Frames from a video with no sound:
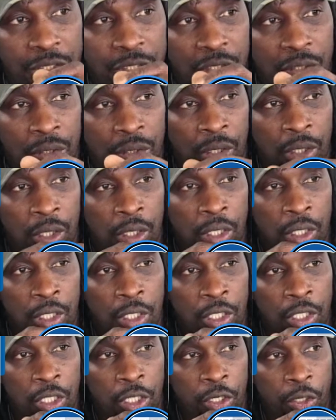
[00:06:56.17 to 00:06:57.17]
to
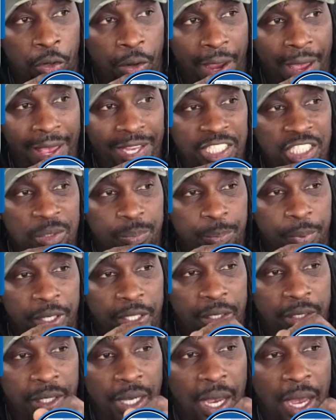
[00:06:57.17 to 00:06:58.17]
grasp
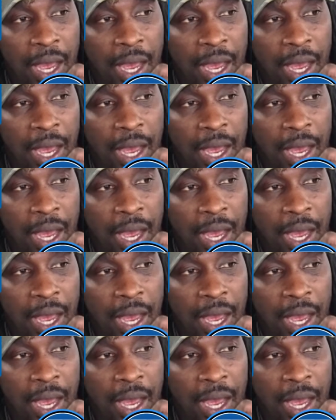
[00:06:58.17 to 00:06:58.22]
it.